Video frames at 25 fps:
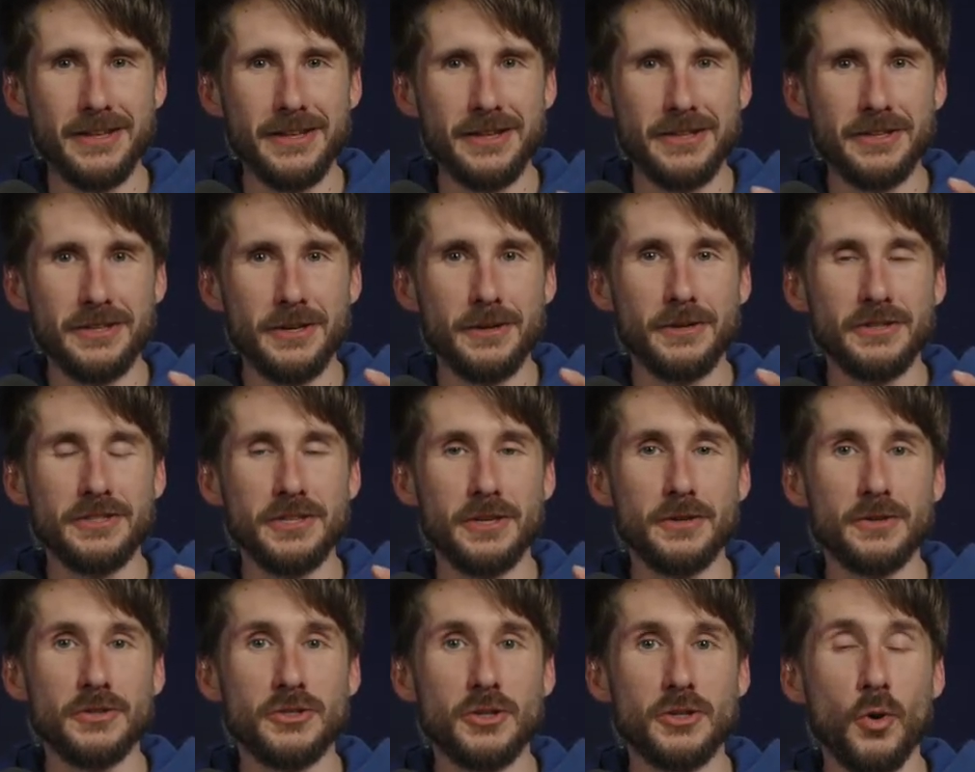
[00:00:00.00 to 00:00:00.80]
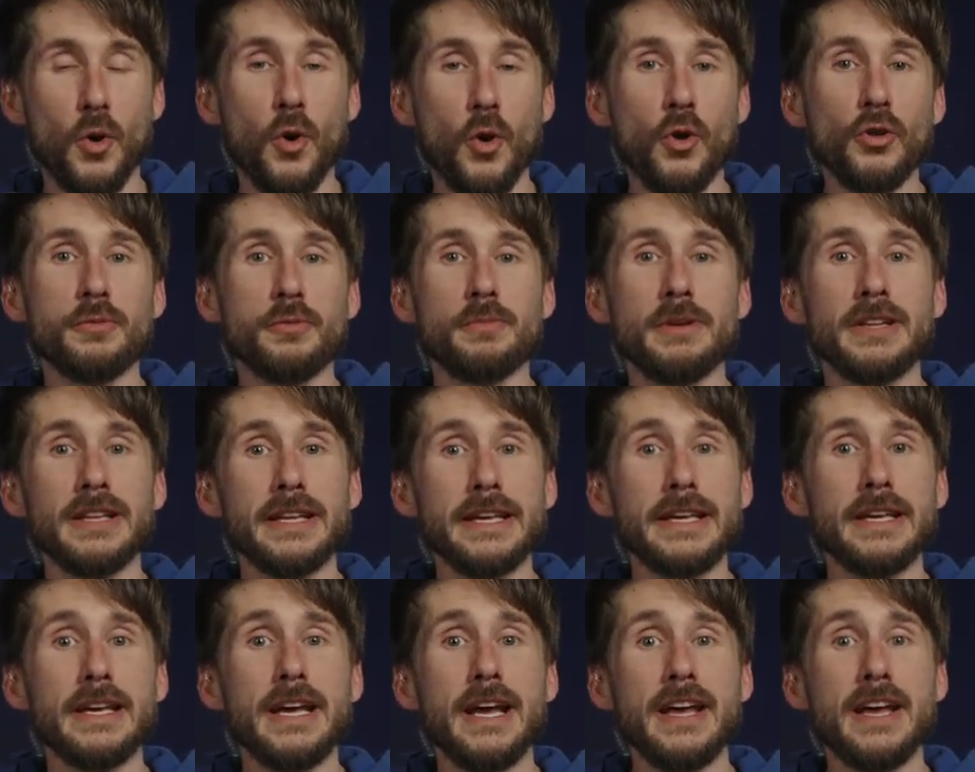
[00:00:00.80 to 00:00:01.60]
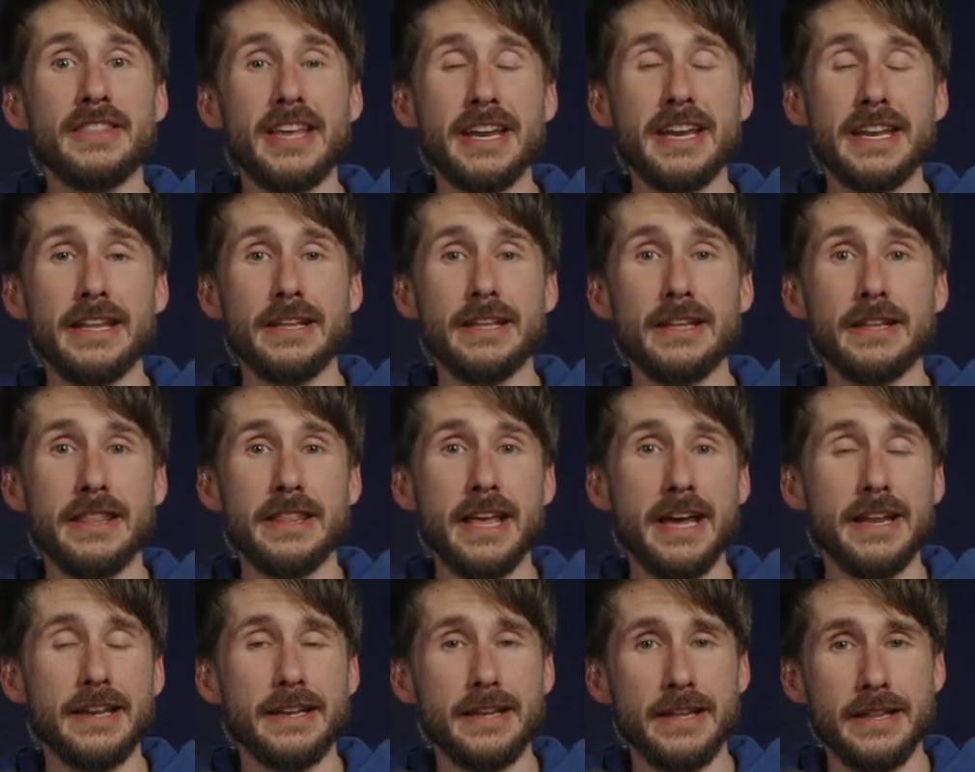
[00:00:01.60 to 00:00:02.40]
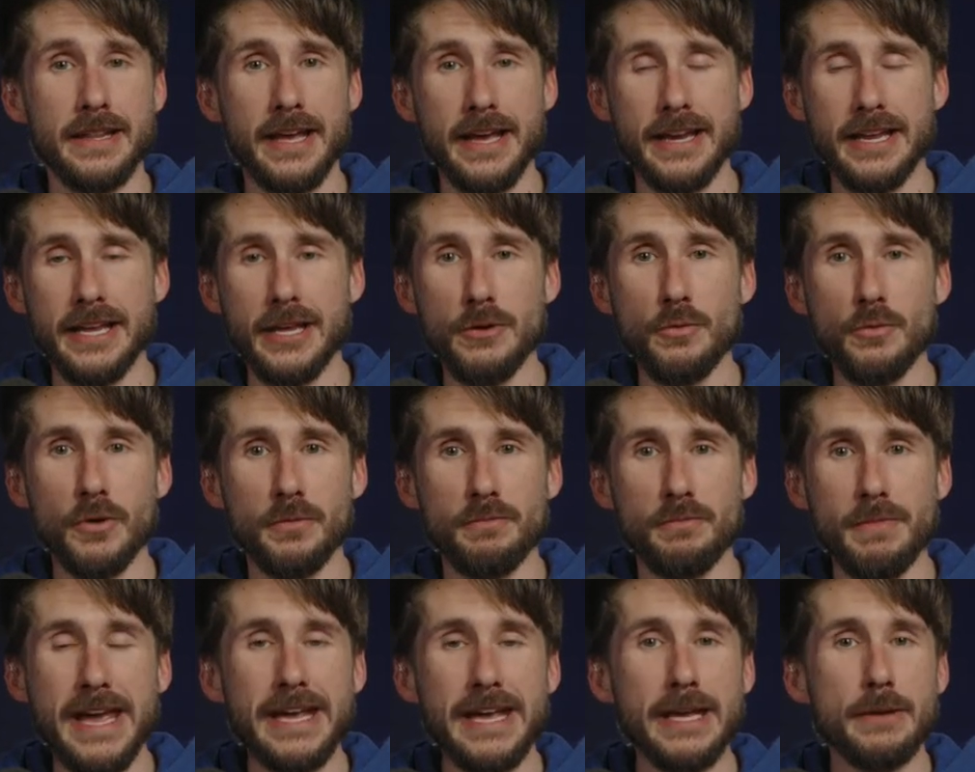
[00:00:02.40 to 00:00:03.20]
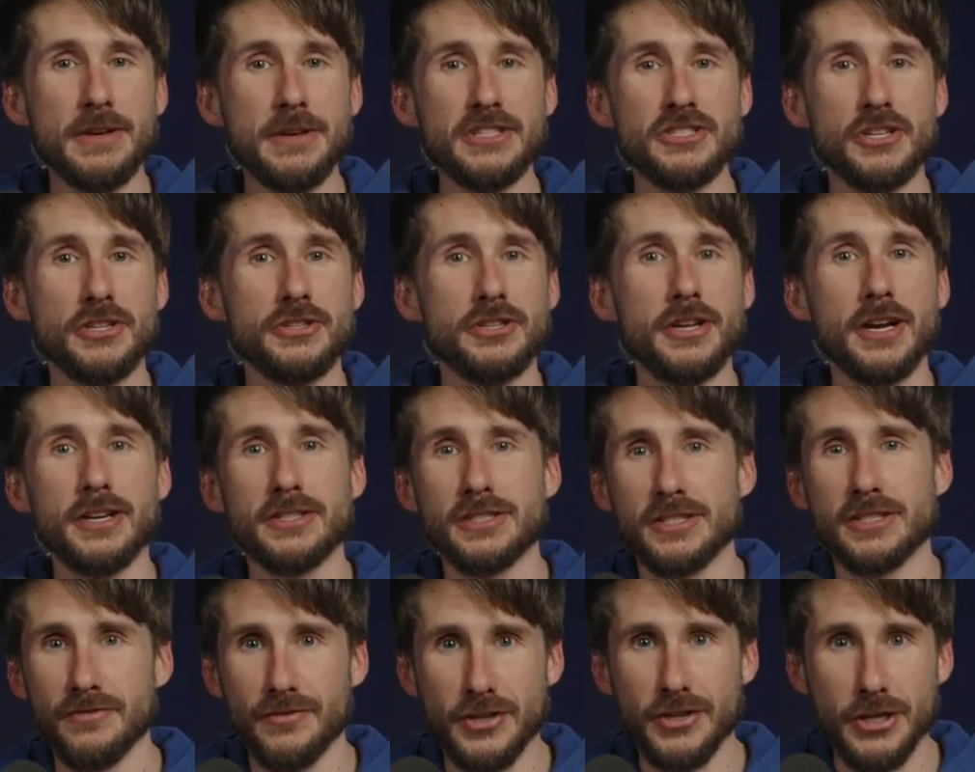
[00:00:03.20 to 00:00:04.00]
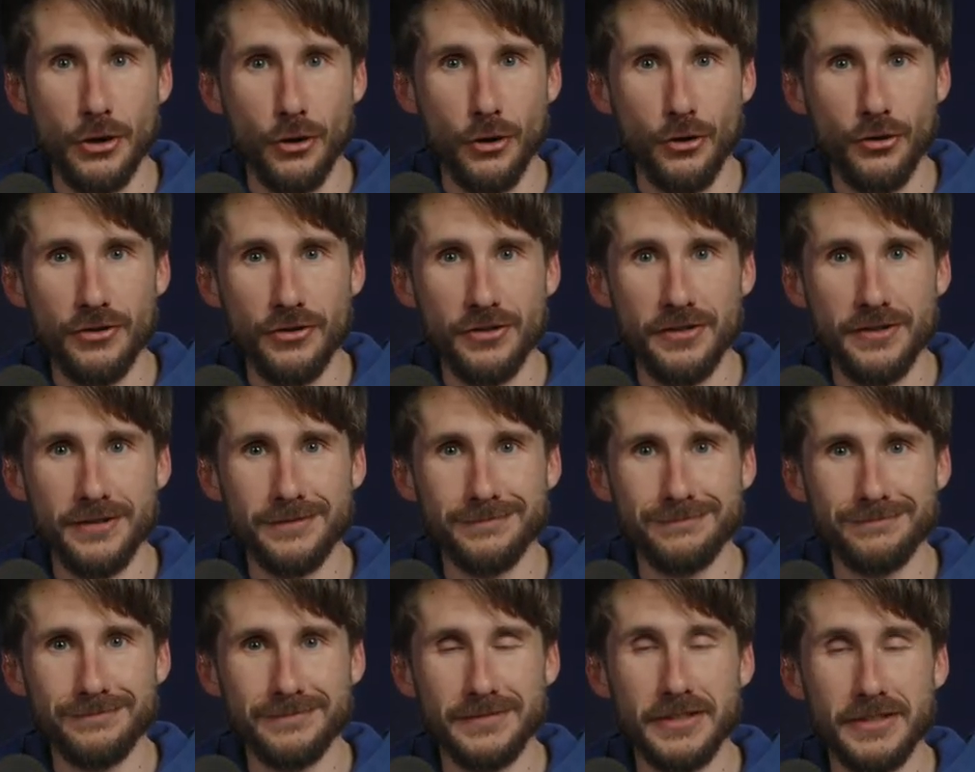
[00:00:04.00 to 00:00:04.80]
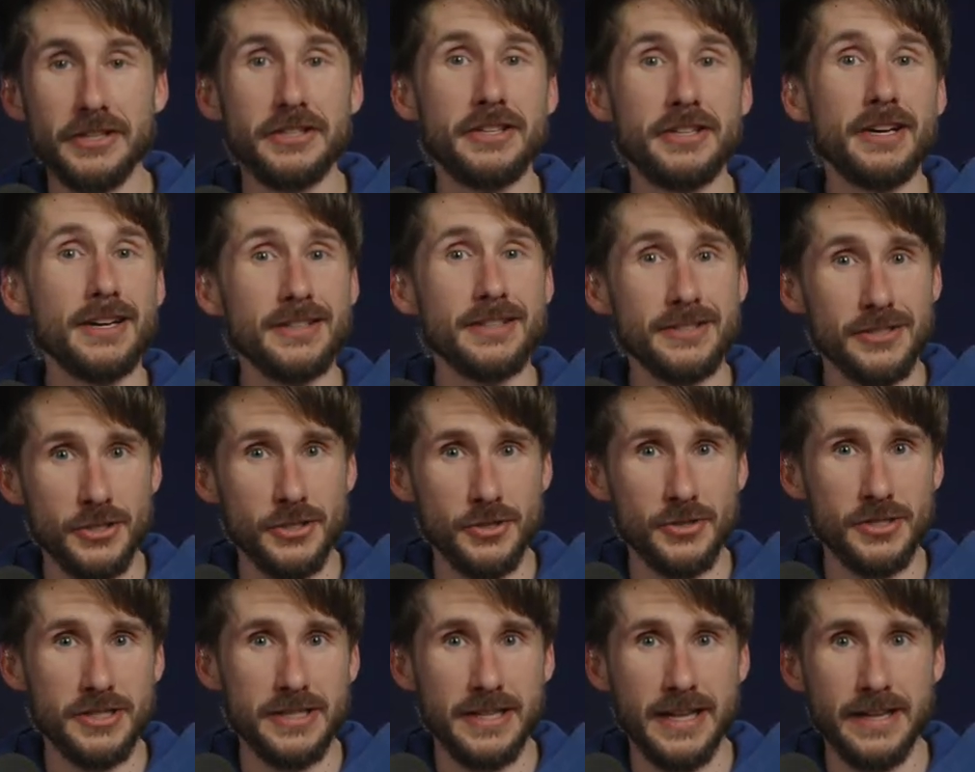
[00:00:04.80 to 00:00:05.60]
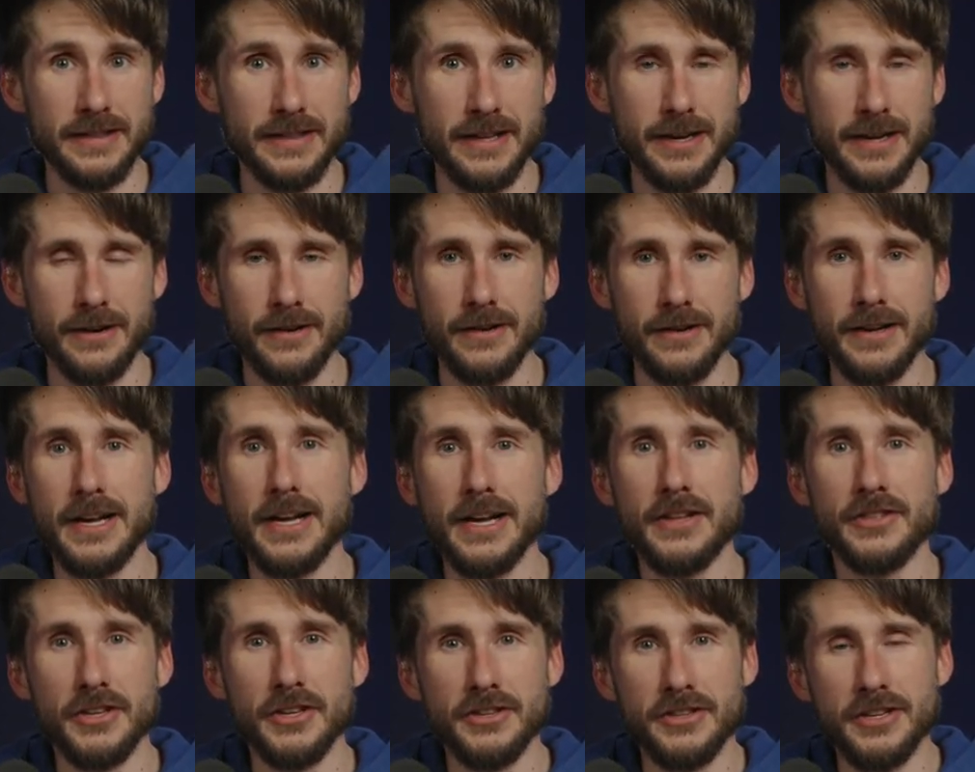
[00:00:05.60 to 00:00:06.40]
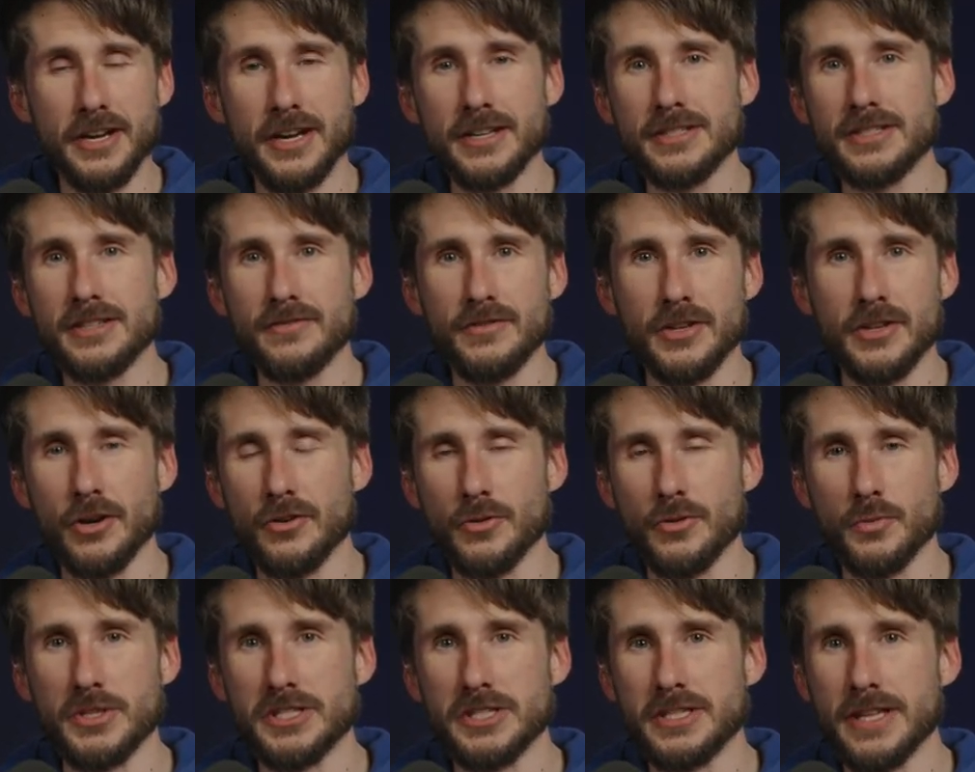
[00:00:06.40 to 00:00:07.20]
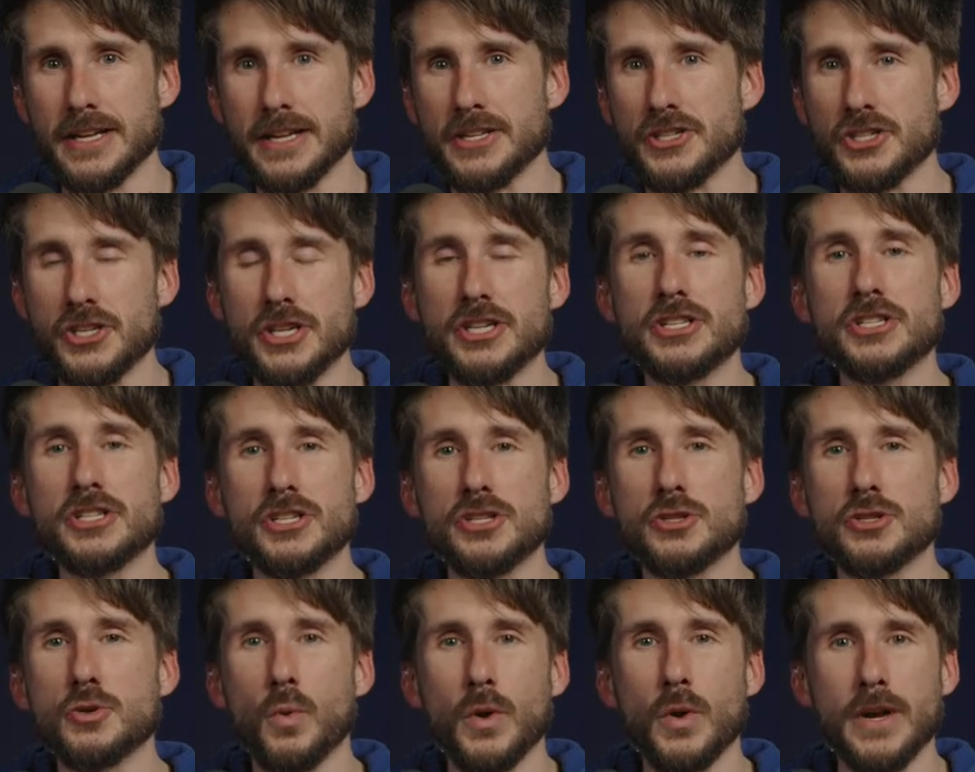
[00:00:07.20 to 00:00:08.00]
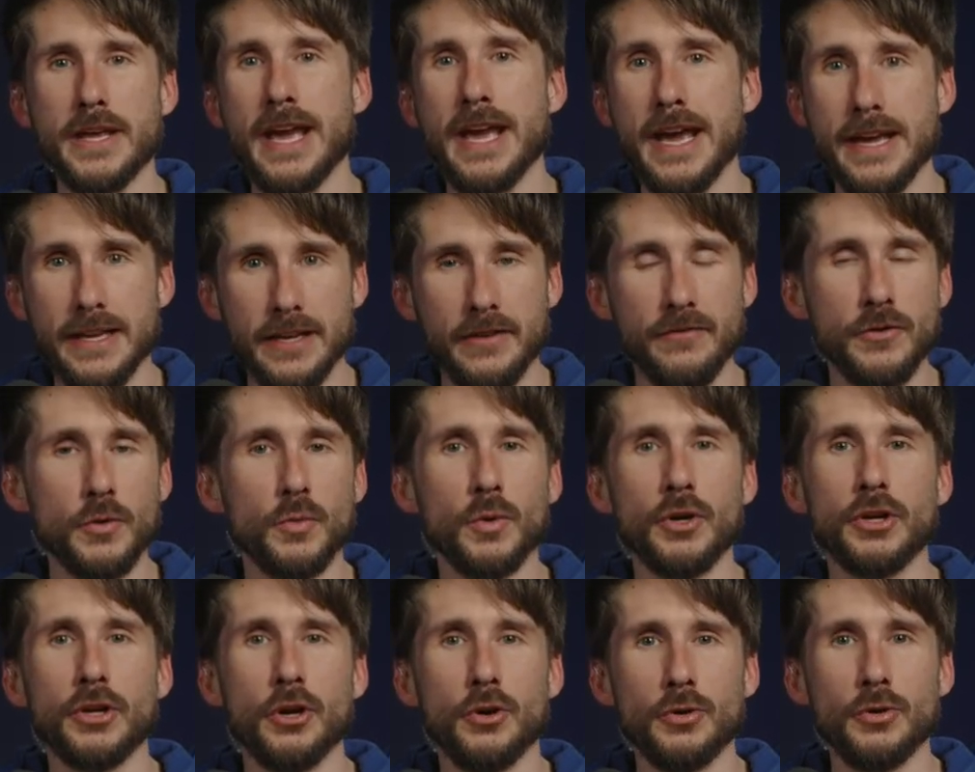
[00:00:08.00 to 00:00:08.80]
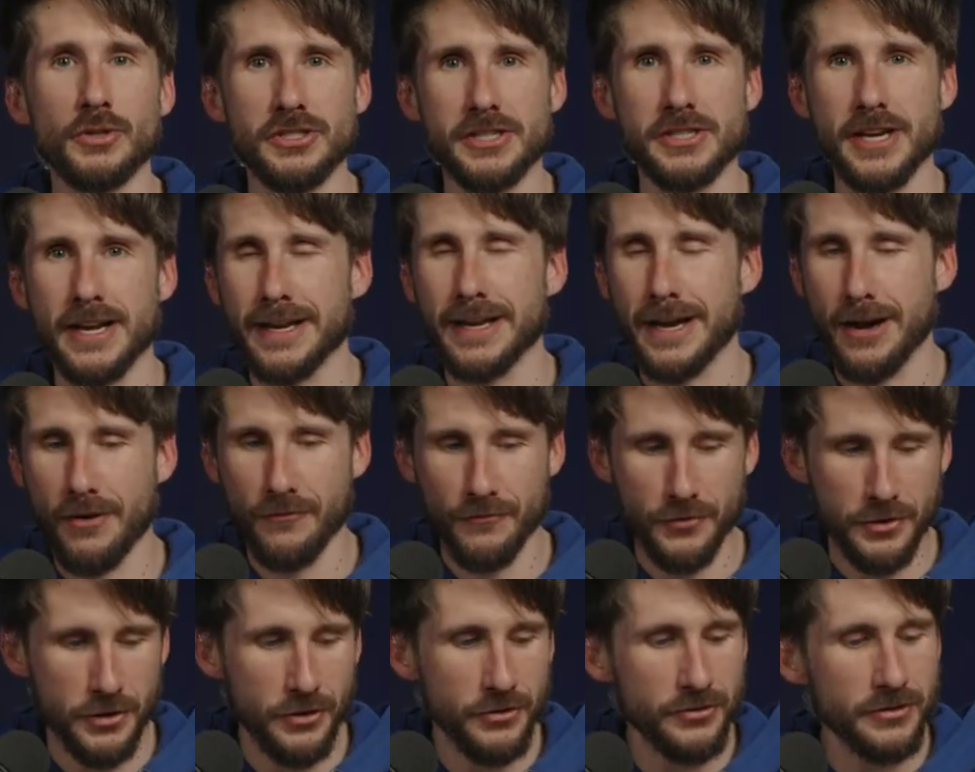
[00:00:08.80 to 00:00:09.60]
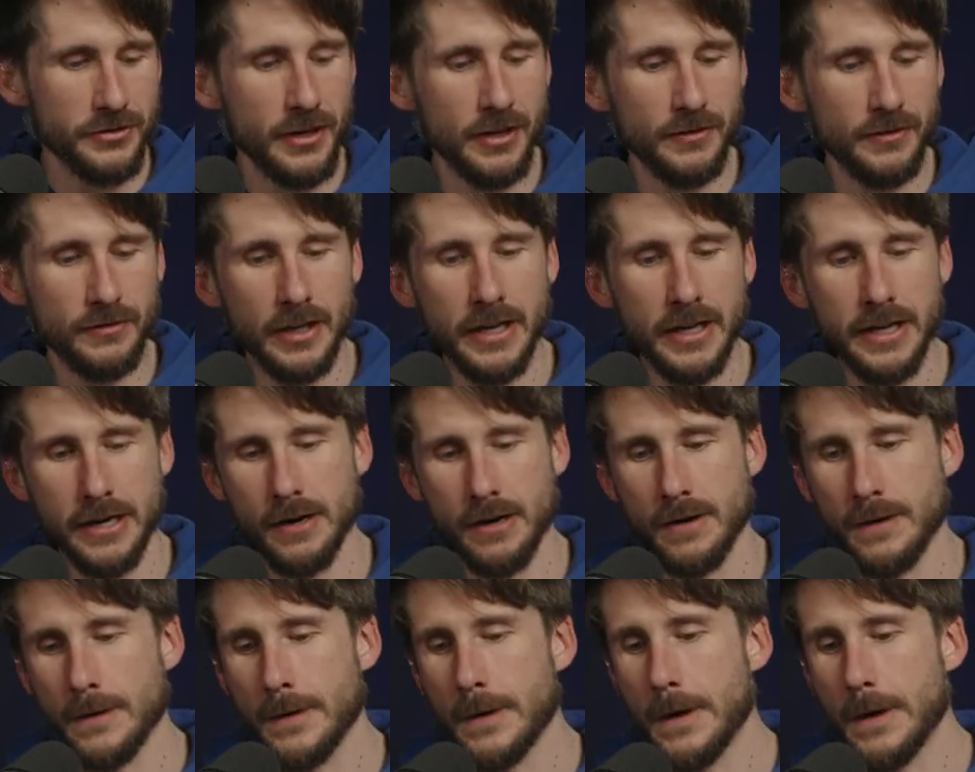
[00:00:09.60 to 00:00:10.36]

to, to, to ultimately that, that, that he would make him as the dust of the earth. The dust, you see that there. The dust of the earth, we see that in Genesis 28, if you want to go and check it out for yourself later.